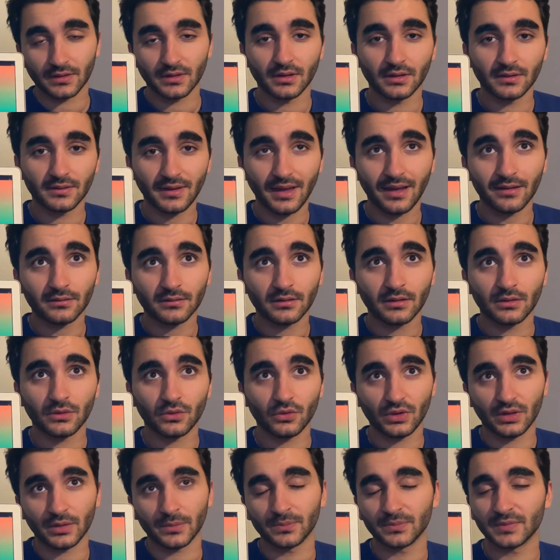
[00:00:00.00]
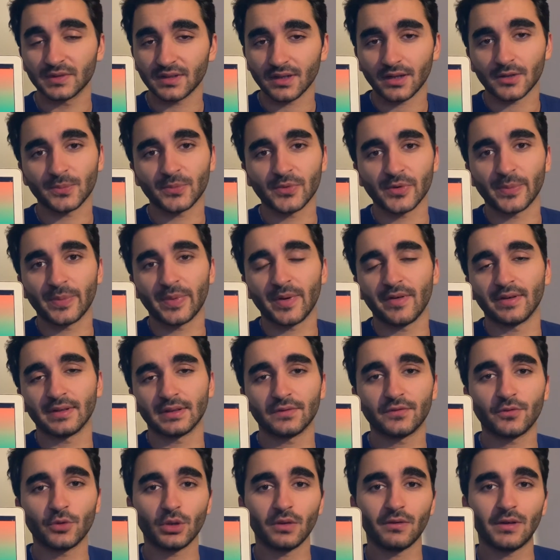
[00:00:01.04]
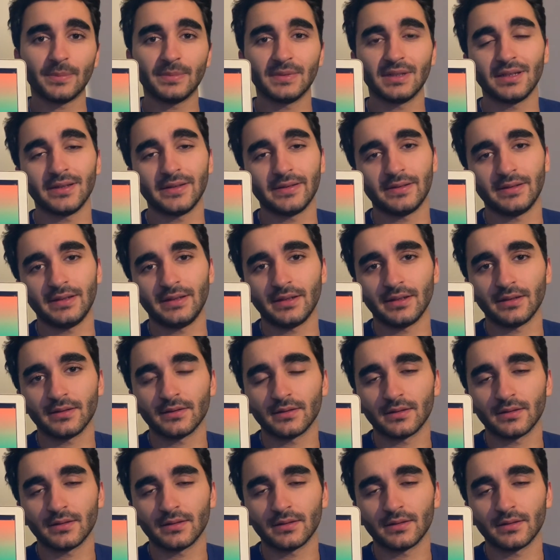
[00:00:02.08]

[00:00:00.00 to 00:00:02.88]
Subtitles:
Then you can start preparing the follow-up that is needed